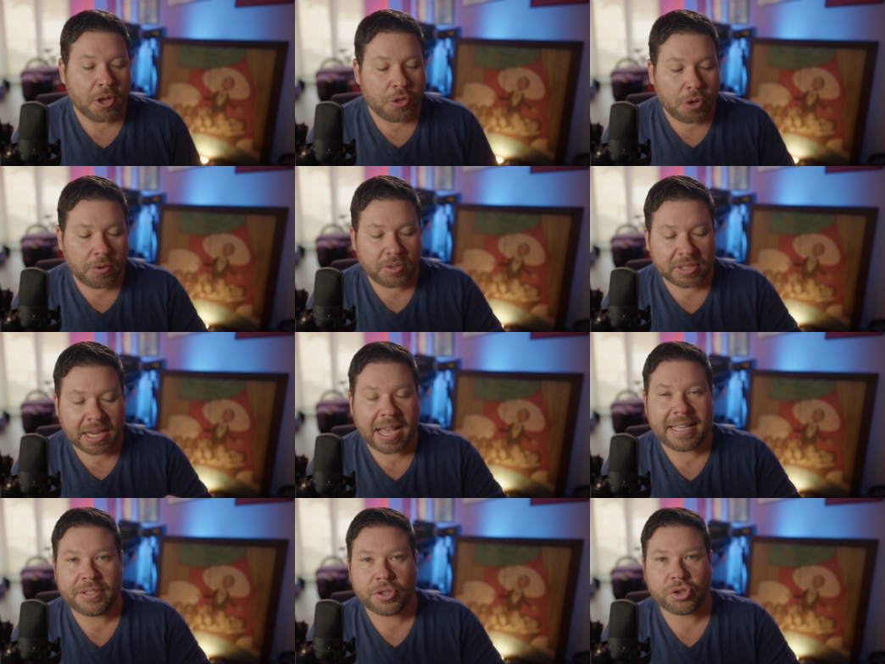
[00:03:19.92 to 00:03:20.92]
those
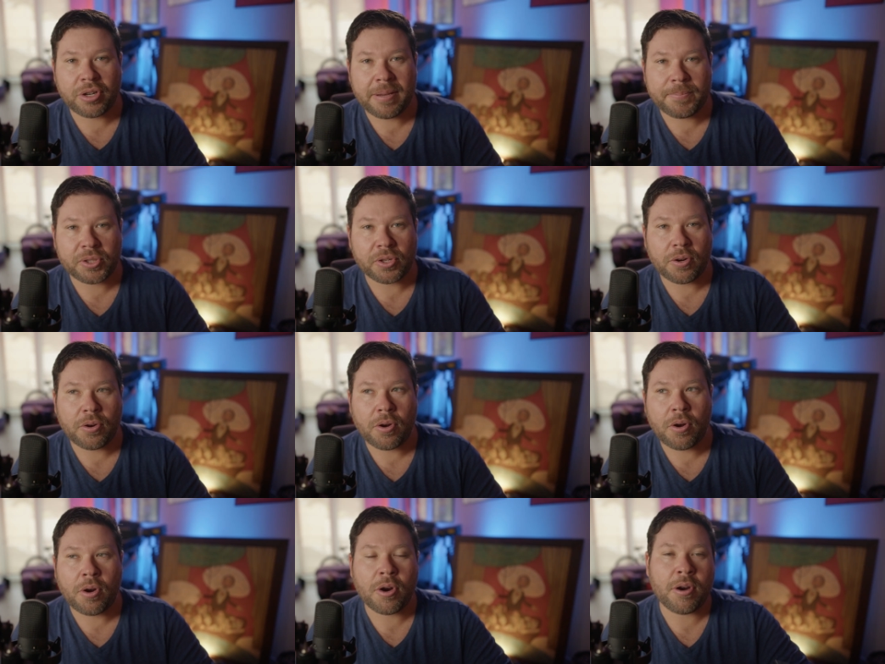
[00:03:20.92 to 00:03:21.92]
kinds of trips
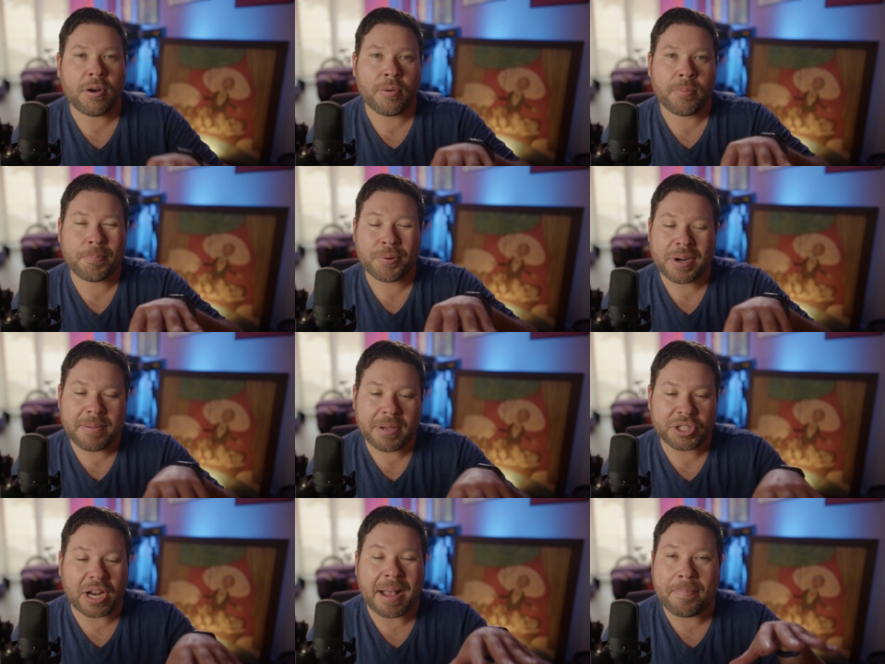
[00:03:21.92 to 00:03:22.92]
are pretty
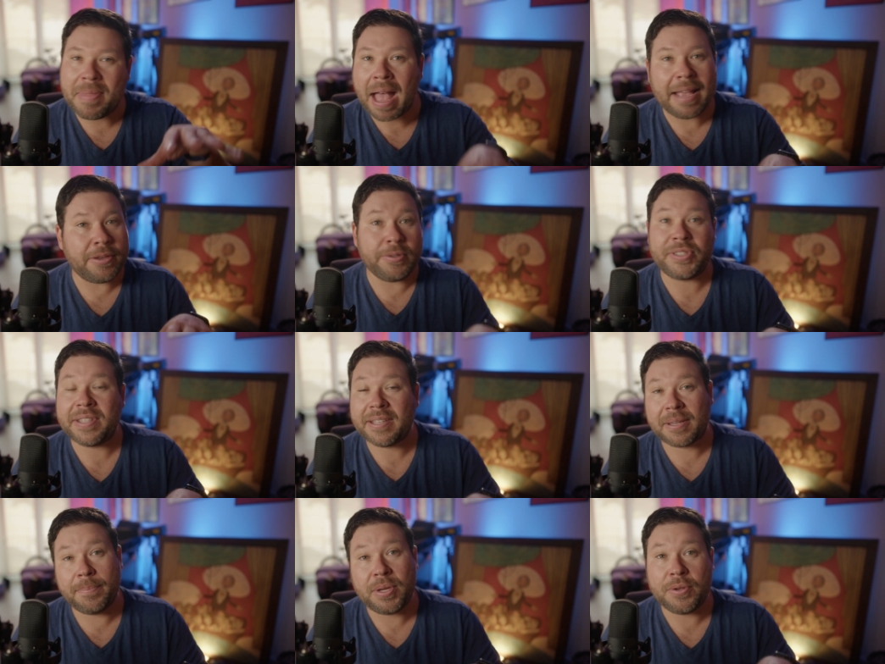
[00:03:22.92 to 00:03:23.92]
much I'm not using the
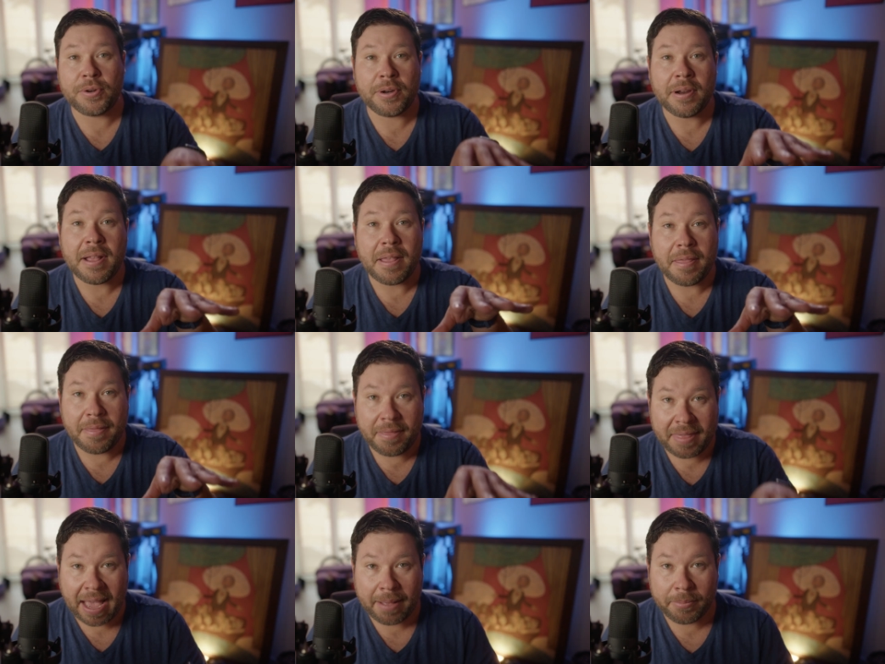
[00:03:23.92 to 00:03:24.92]
computer
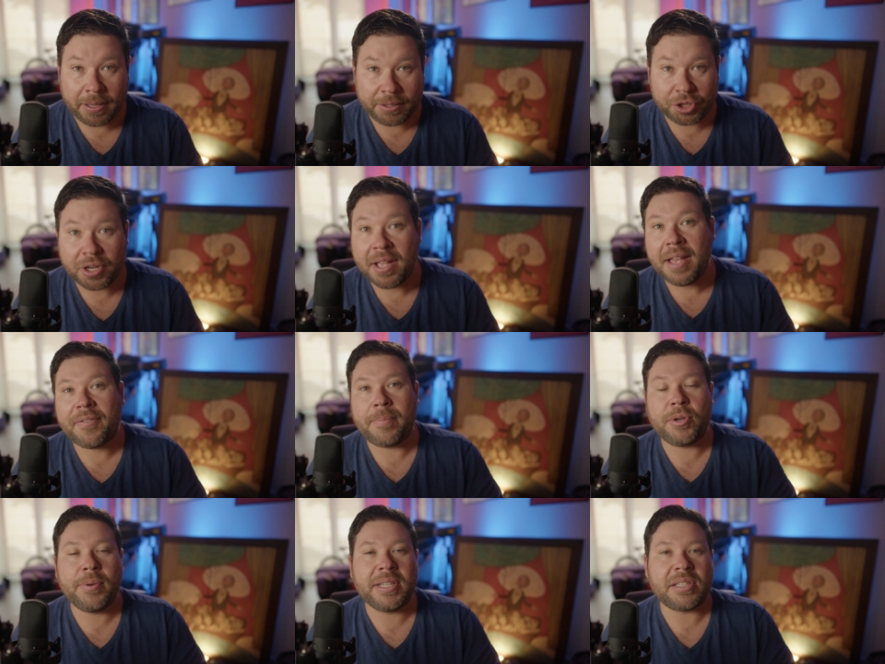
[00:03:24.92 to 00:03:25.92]
that much. If I'm
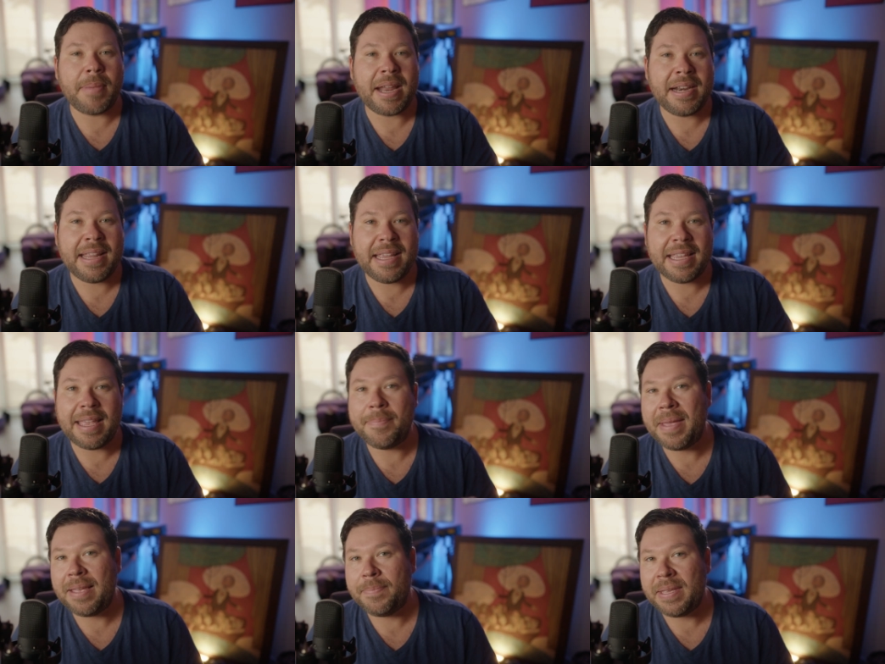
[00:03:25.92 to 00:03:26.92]
doing some editing, it
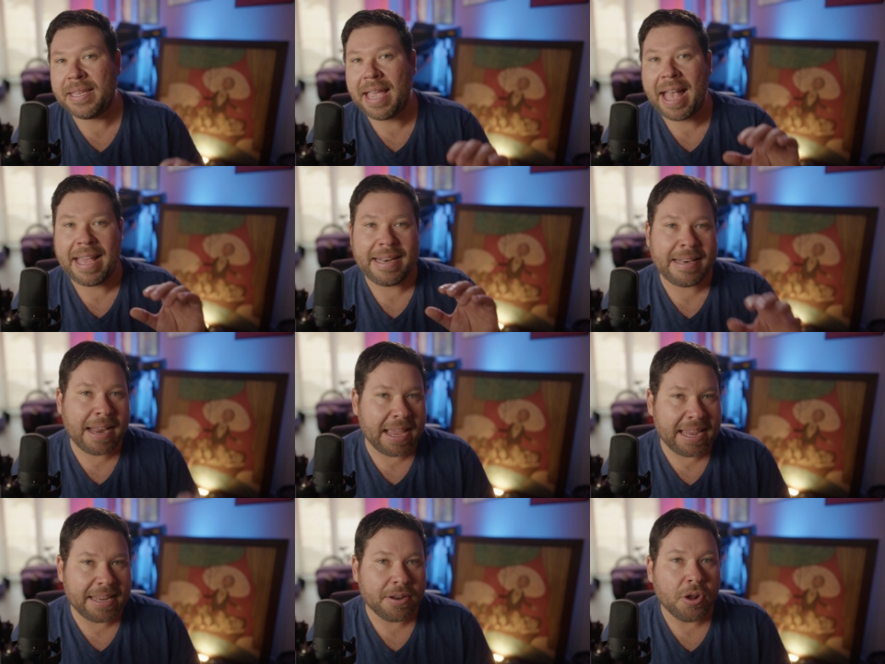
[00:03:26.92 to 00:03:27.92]
may be at
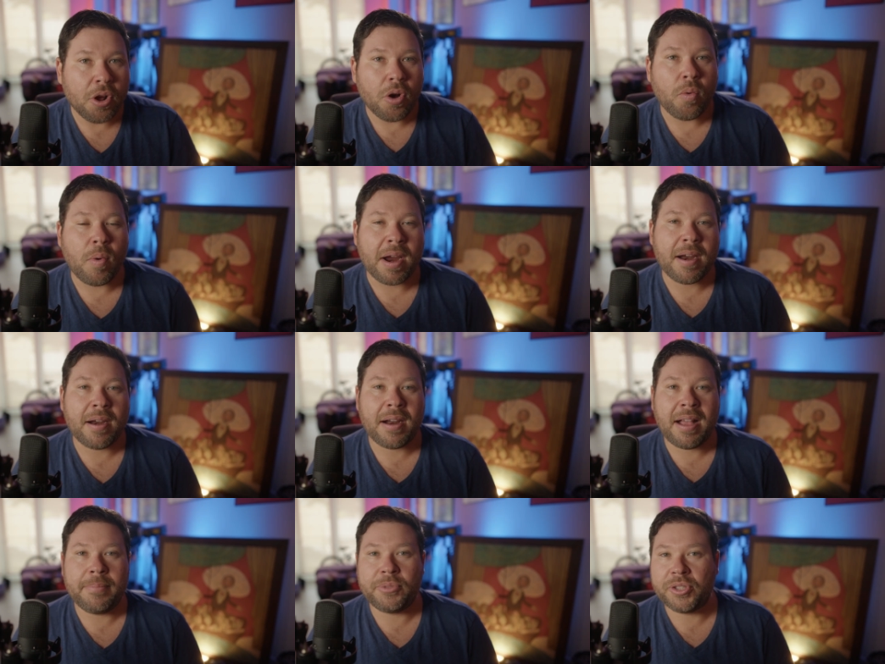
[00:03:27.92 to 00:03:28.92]
night where
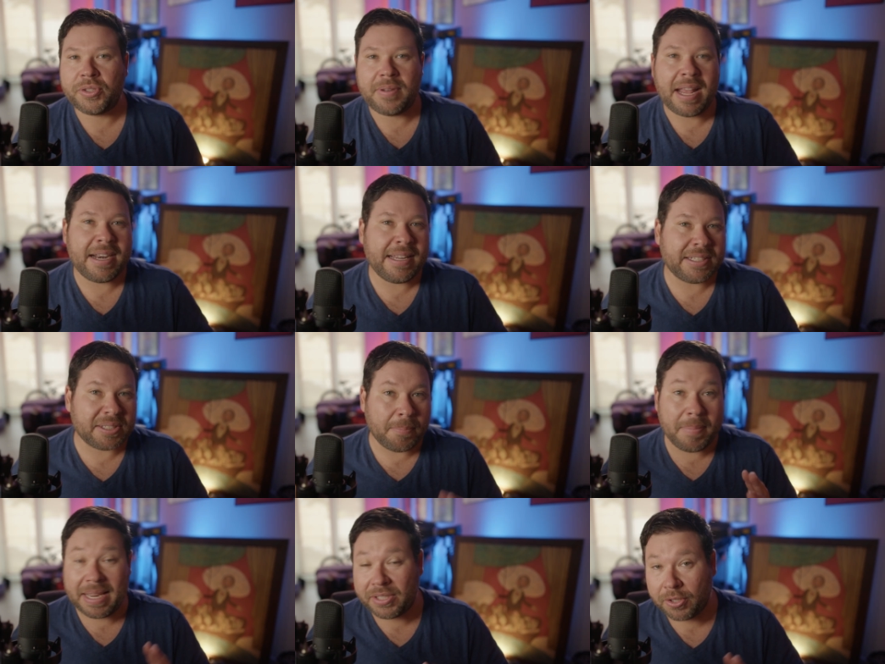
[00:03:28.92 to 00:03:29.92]
I'm just editing some
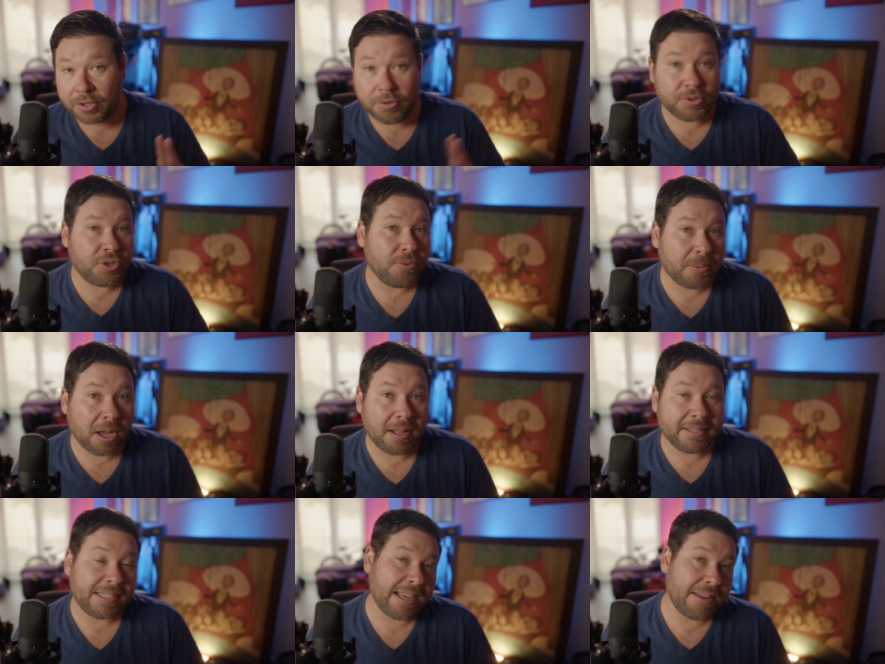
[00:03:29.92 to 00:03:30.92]
basic YouTube
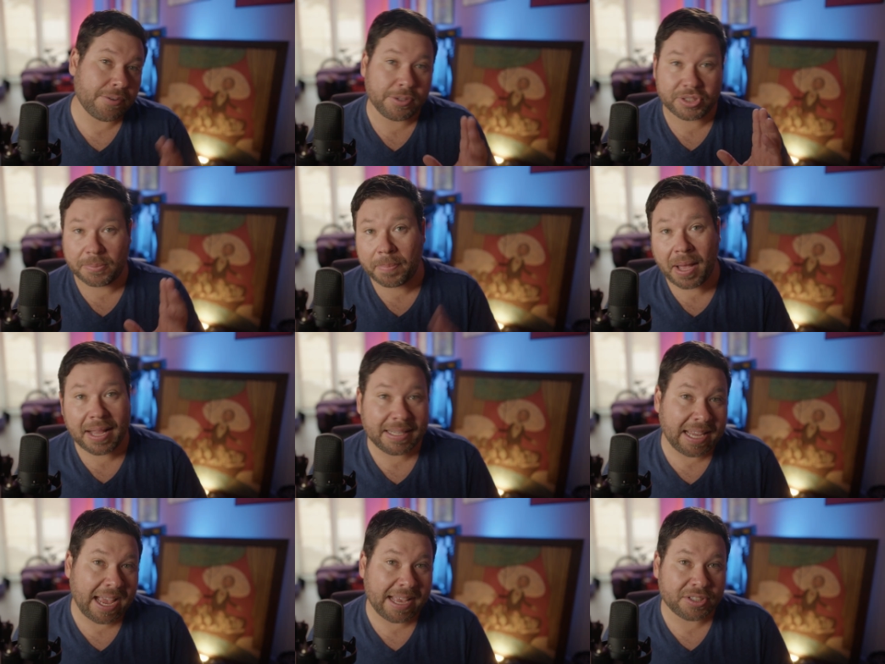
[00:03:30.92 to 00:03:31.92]
content or some
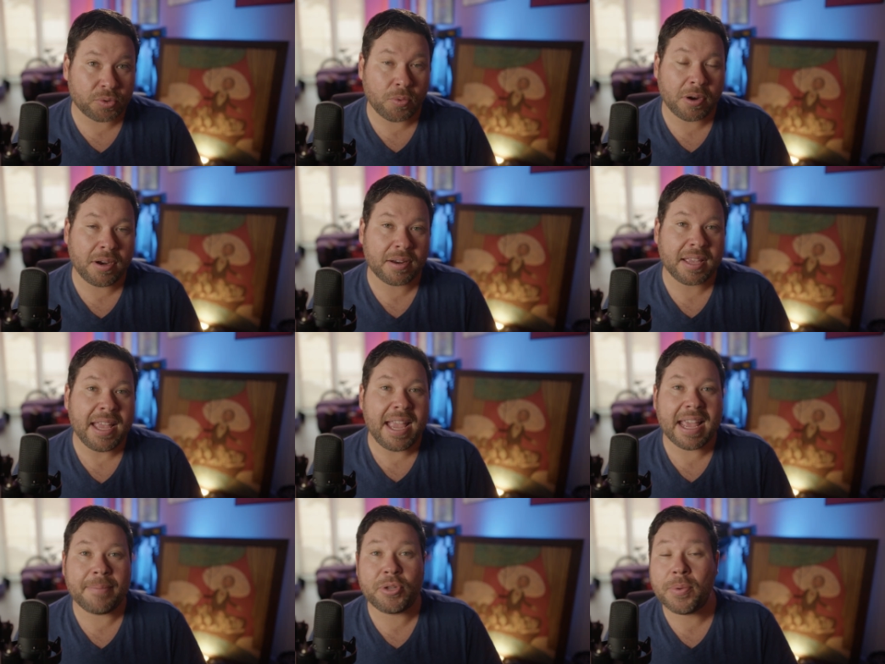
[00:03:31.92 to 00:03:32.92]
podcast work,
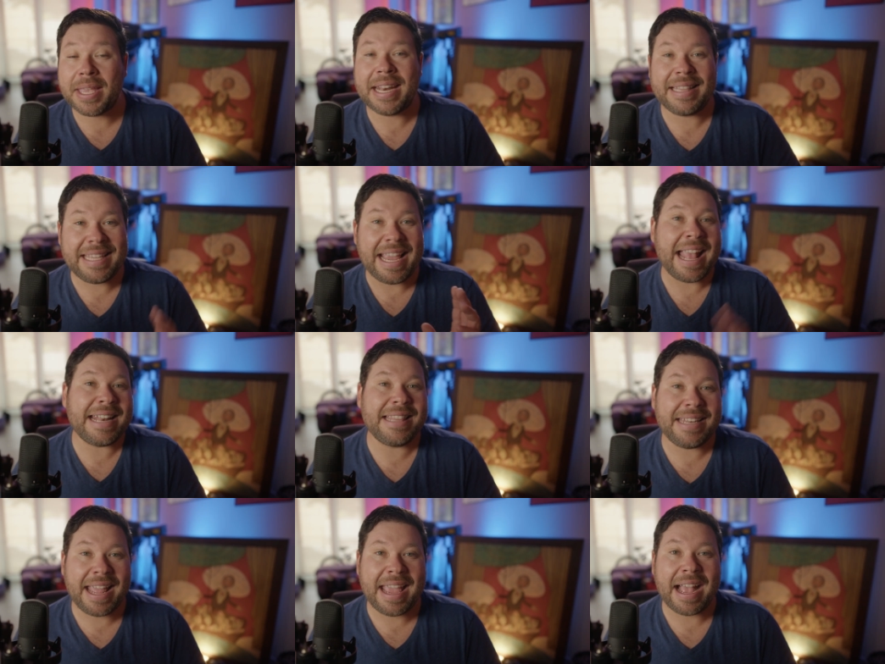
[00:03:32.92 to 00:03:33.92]
and I'm doing it at the end of
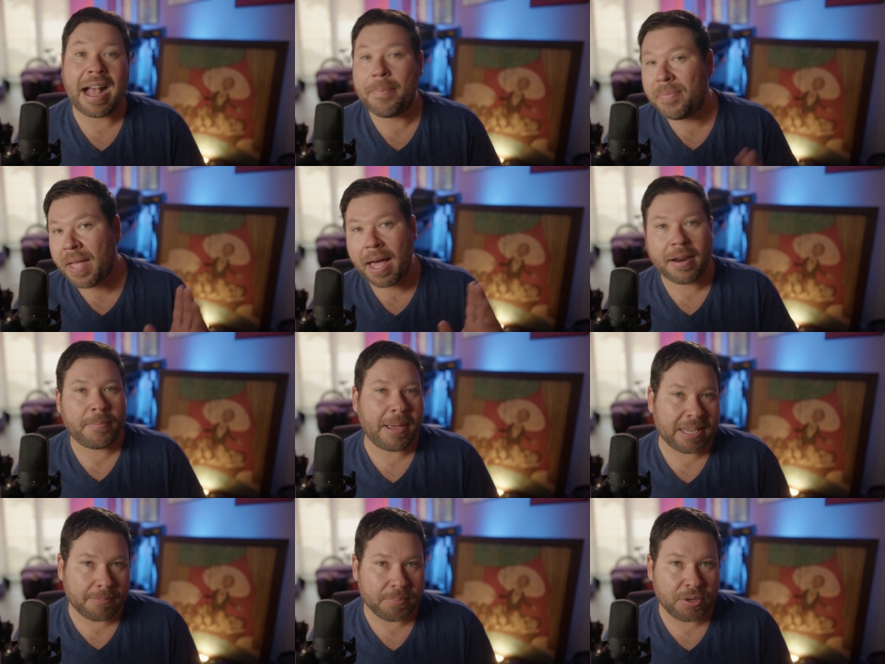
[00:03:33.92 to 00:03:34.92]
the day. I'm not on my
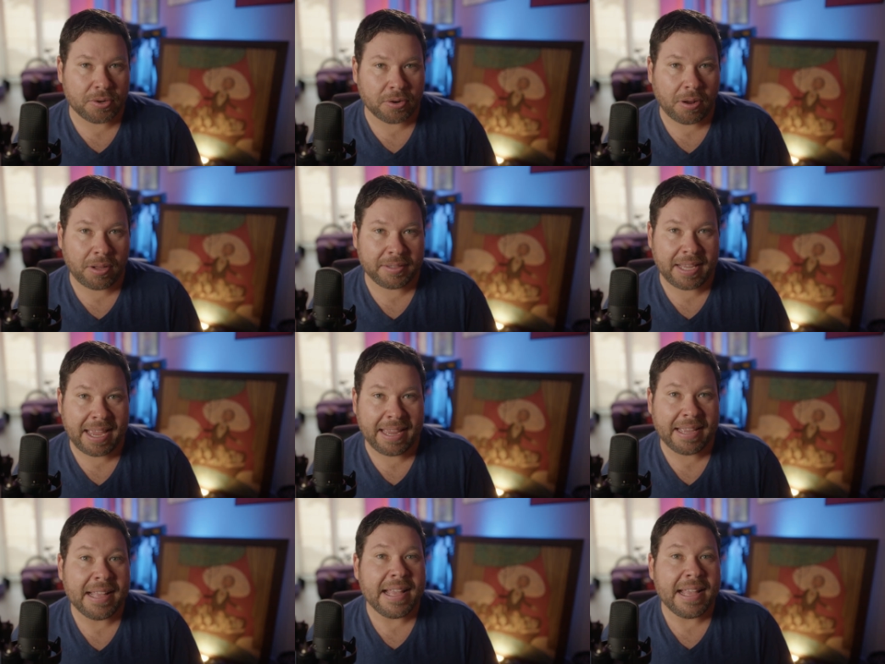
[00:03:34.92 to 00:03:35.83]
computer all day.